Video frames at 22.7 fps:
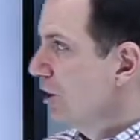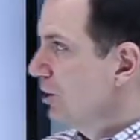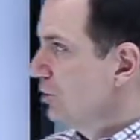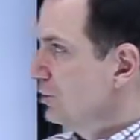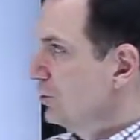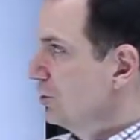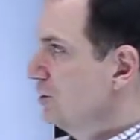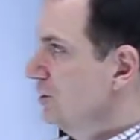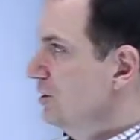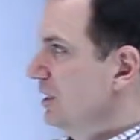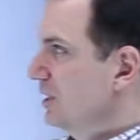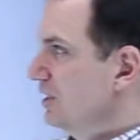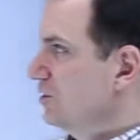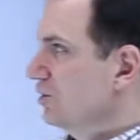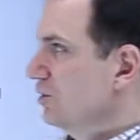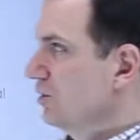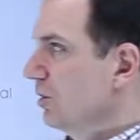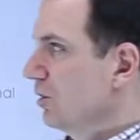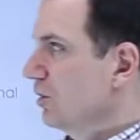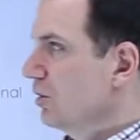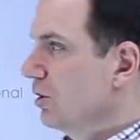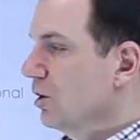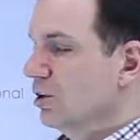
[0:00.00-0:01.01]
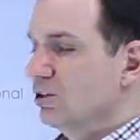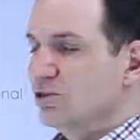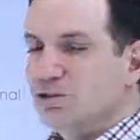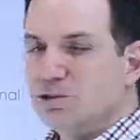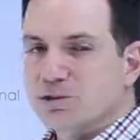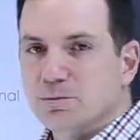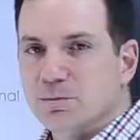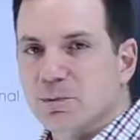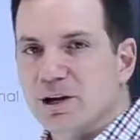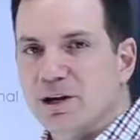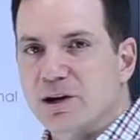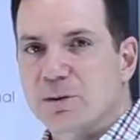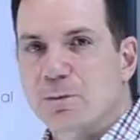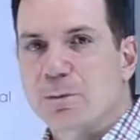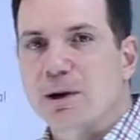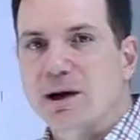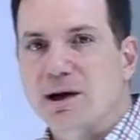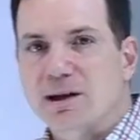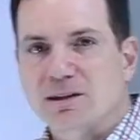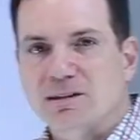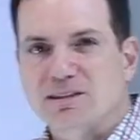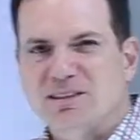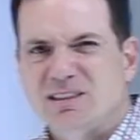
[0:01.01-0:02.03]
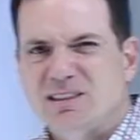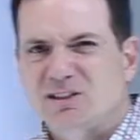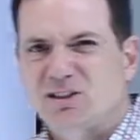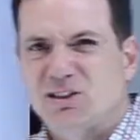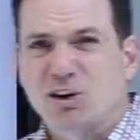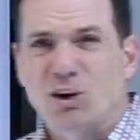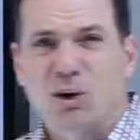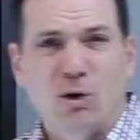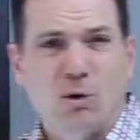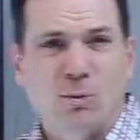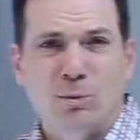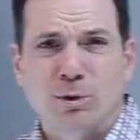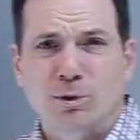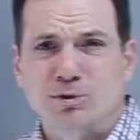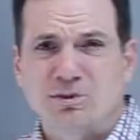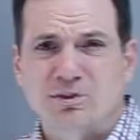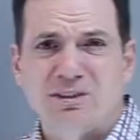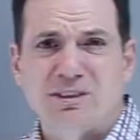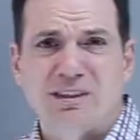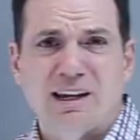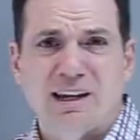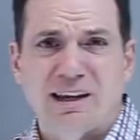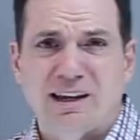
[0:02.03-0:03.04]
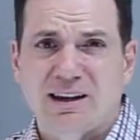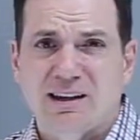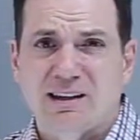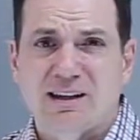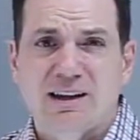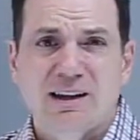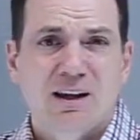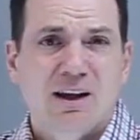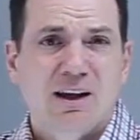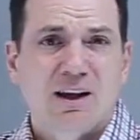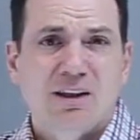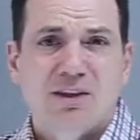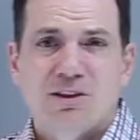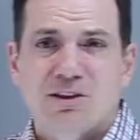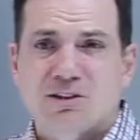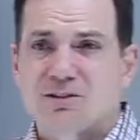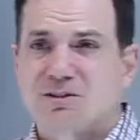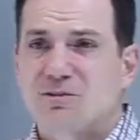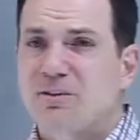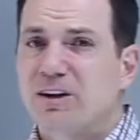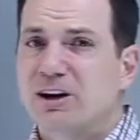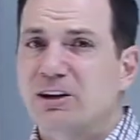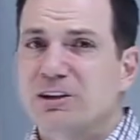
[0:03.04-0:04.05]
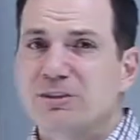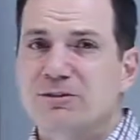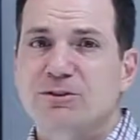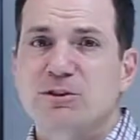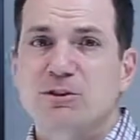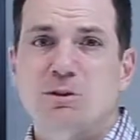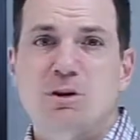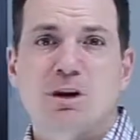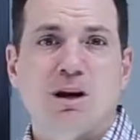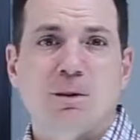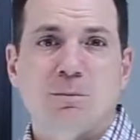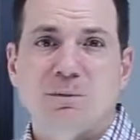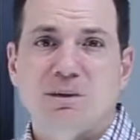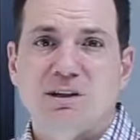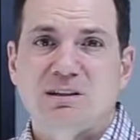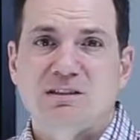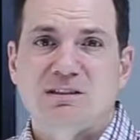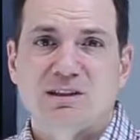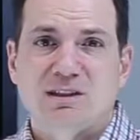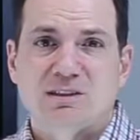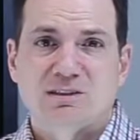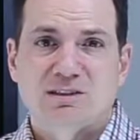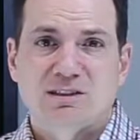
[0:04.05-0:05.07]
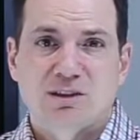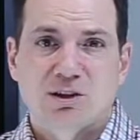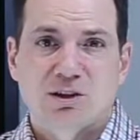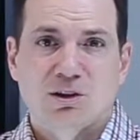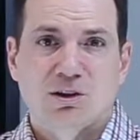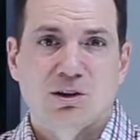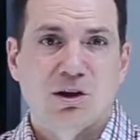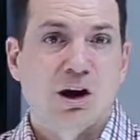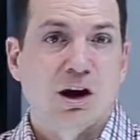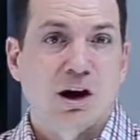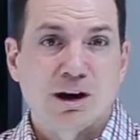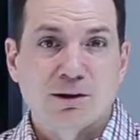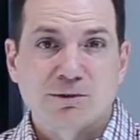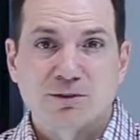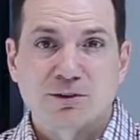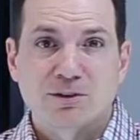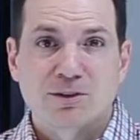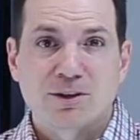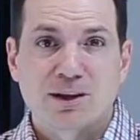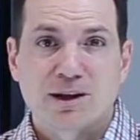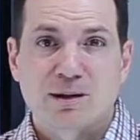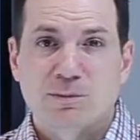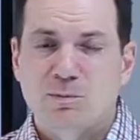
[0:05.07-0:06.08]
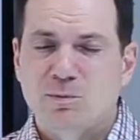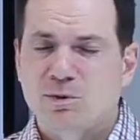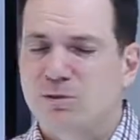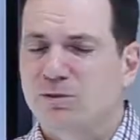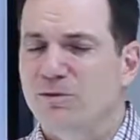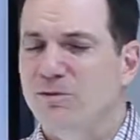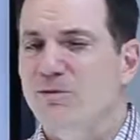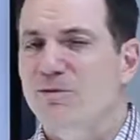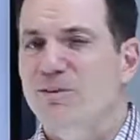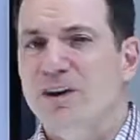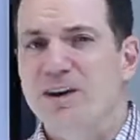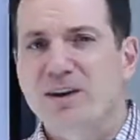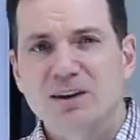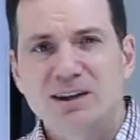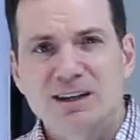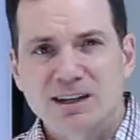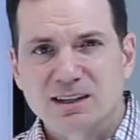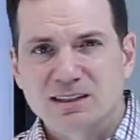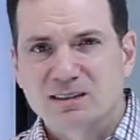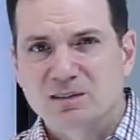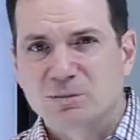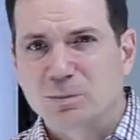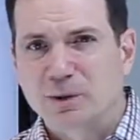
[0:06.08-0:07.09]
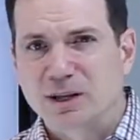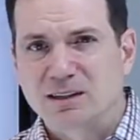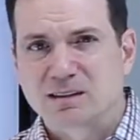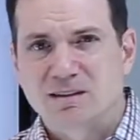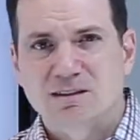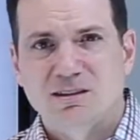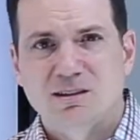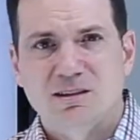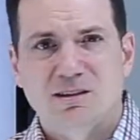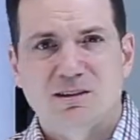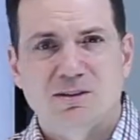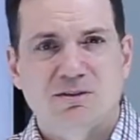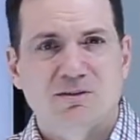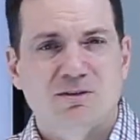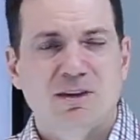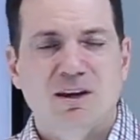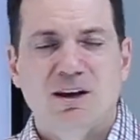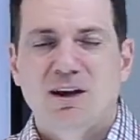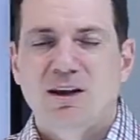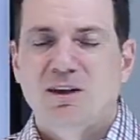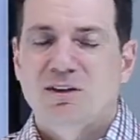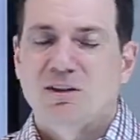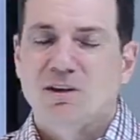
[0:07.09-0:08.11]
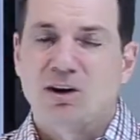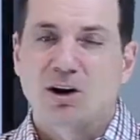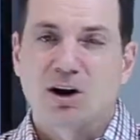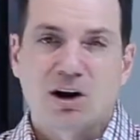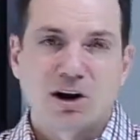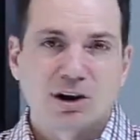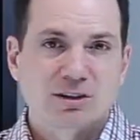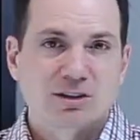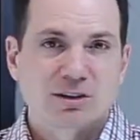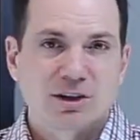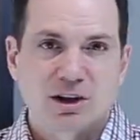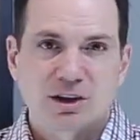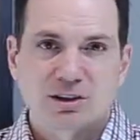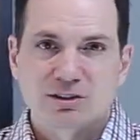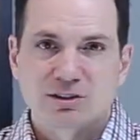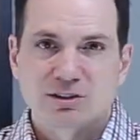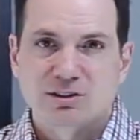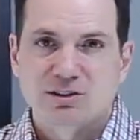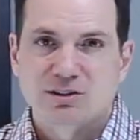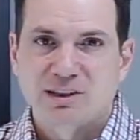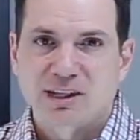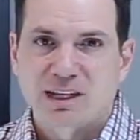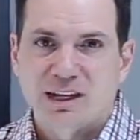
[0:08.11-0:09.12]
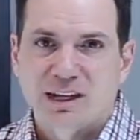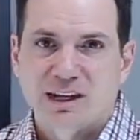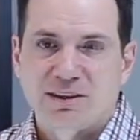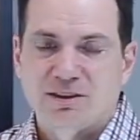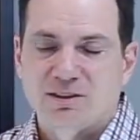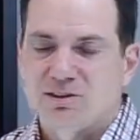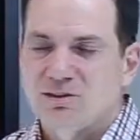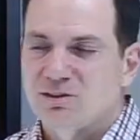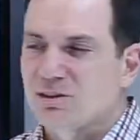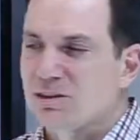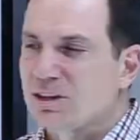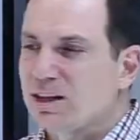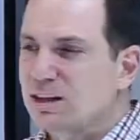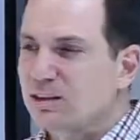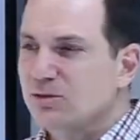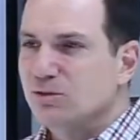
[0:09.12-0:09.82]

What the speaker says: Traditional long-term care policies are almost dead. There's very few companies that still offer them. They're very expensive. They're hard to understand. There's a lot